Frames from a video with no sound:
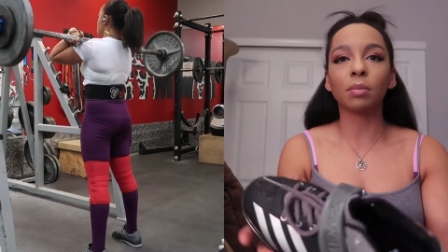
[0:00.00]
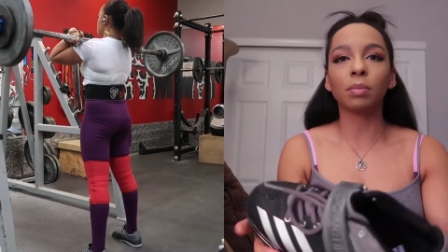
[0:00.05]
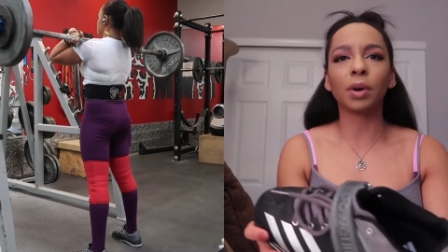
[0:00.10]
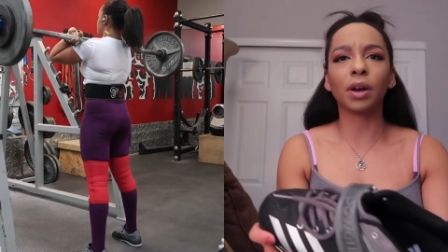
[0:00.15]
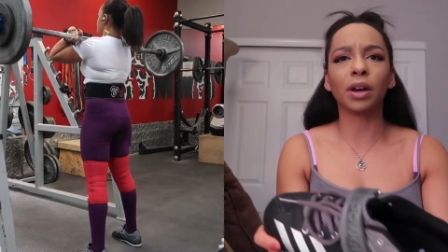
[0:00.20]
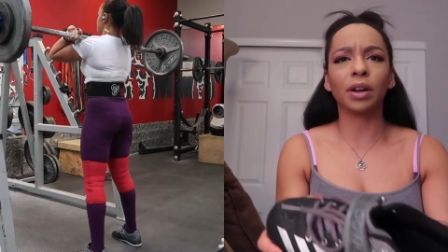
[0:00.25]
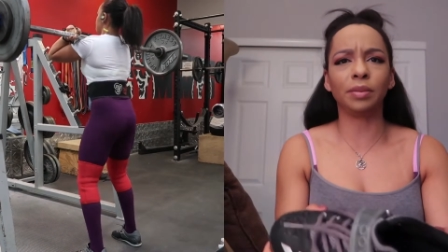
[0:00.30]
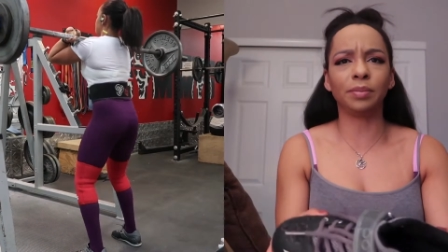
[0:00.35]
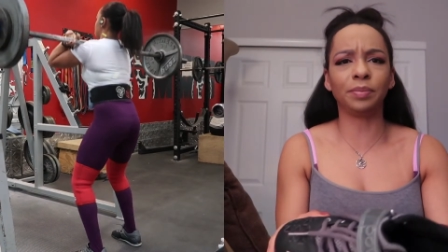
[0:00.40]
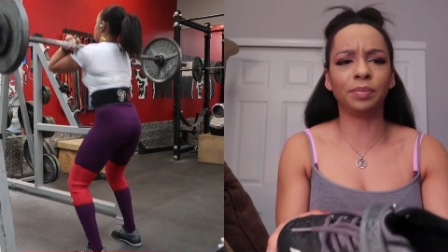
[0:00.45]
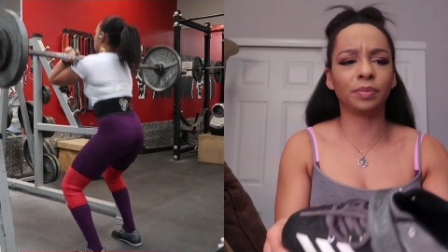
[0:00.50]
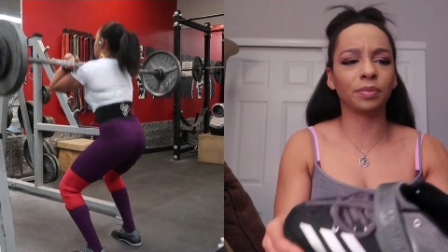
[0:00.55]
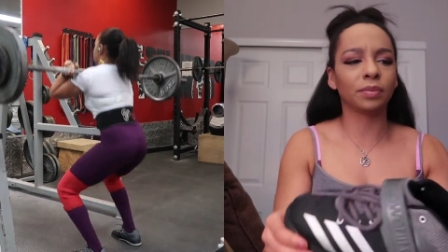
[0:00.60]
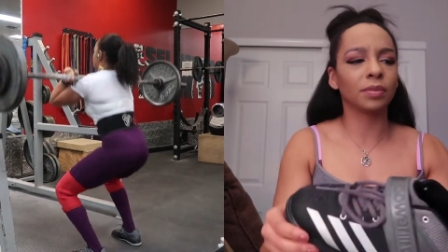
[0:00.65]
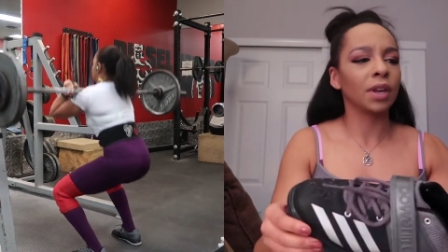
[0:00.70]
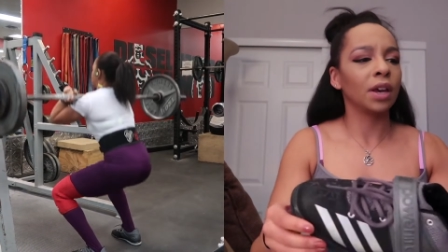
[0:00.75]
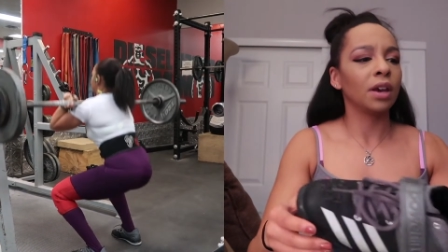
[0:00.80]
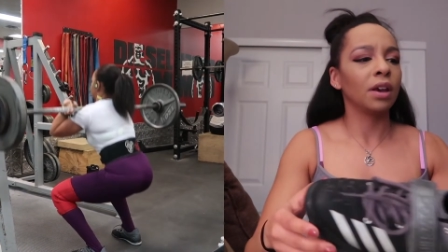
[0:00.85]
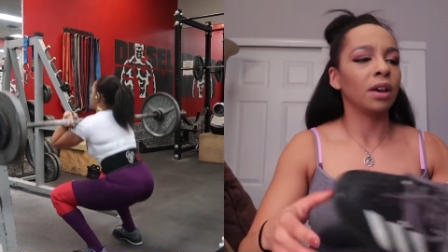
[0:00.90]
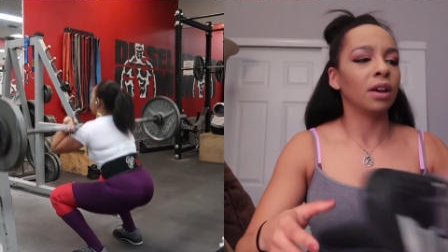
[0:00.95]
But
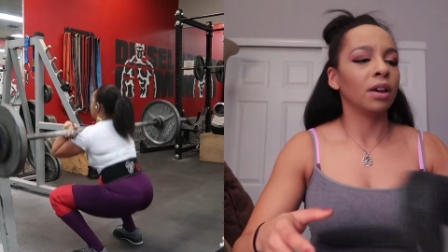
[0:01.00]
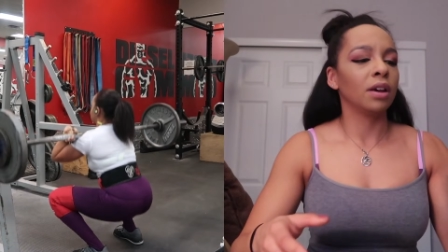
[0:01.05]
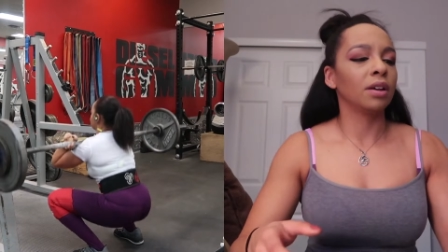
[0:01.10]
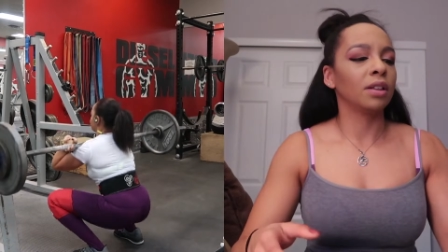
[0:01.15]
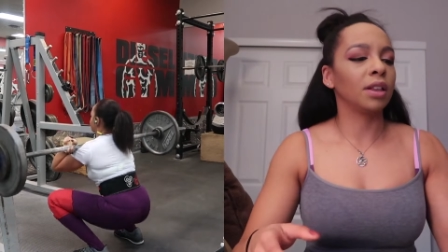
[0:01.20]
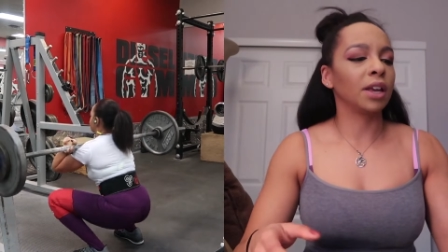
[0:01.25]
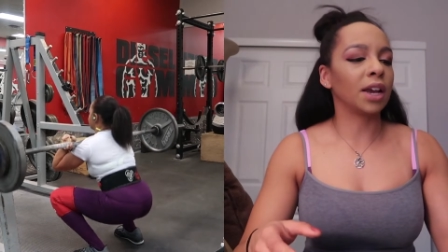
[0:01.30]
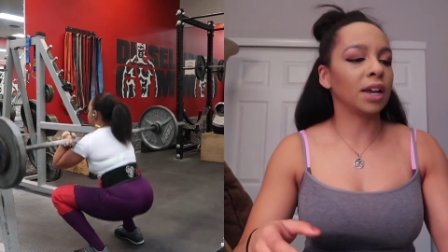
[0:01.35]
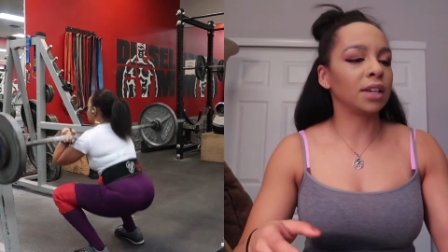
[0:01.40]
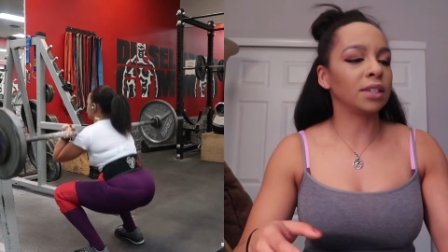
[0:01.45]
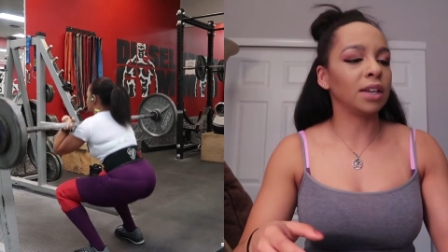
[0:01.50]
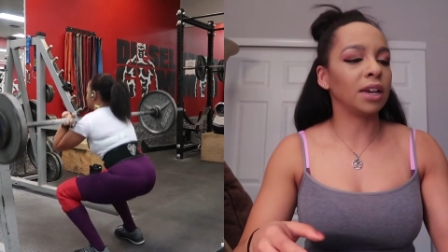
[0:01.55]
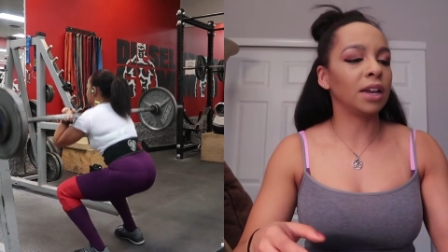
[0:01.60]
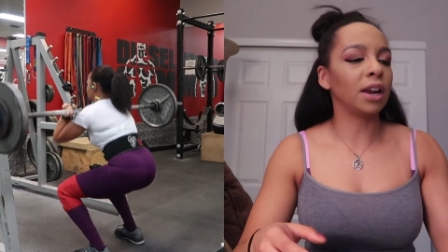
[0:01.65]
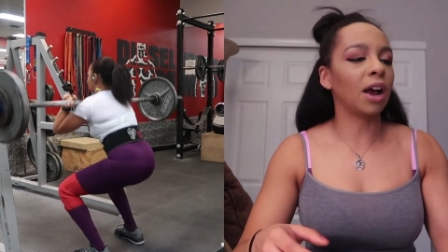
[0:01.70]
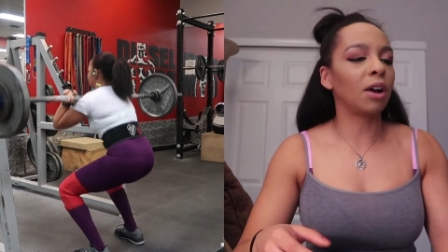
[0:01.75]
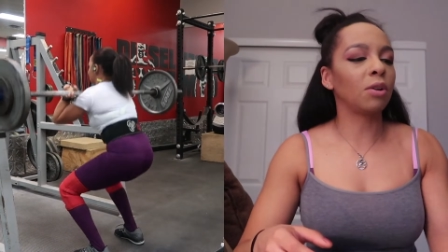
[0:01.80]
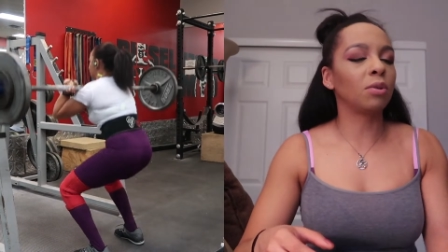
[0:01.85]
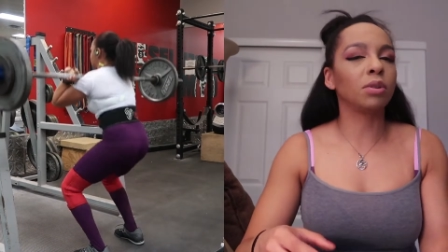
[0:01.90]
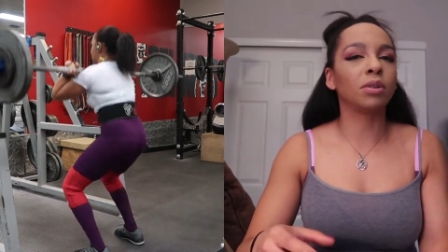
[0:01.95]
like I said,
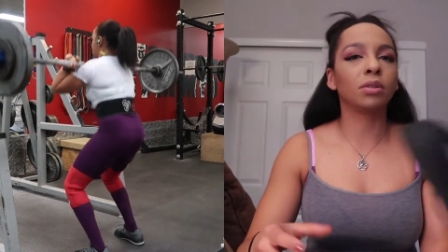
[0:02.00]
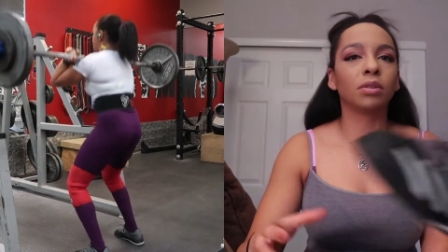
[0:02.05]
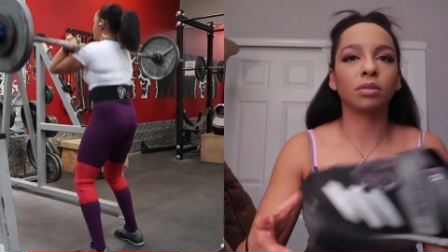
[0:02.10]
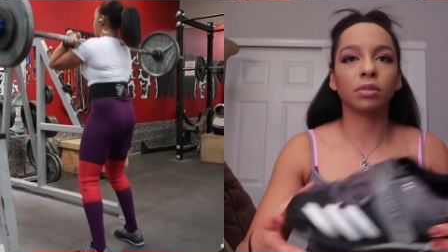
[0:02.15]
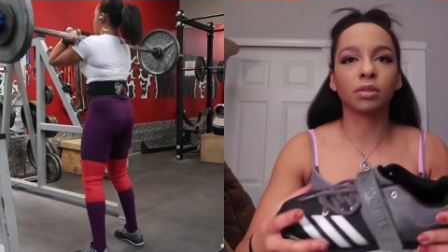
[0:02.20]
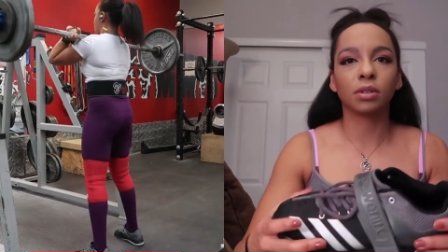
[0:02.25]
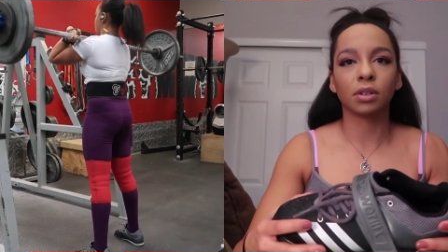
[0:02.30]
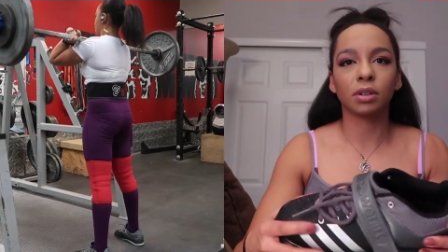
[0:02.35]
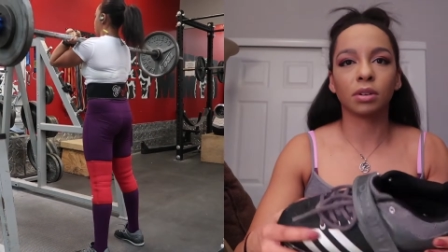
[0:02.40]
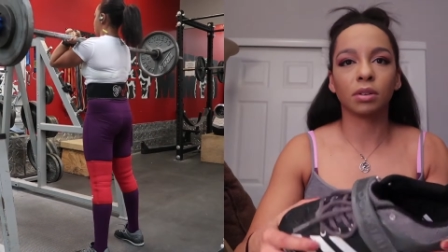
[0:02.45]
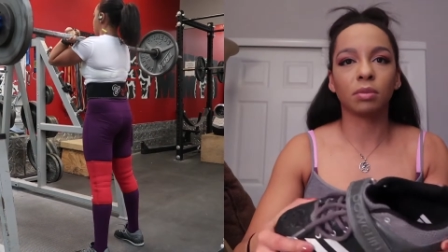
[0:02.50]
I will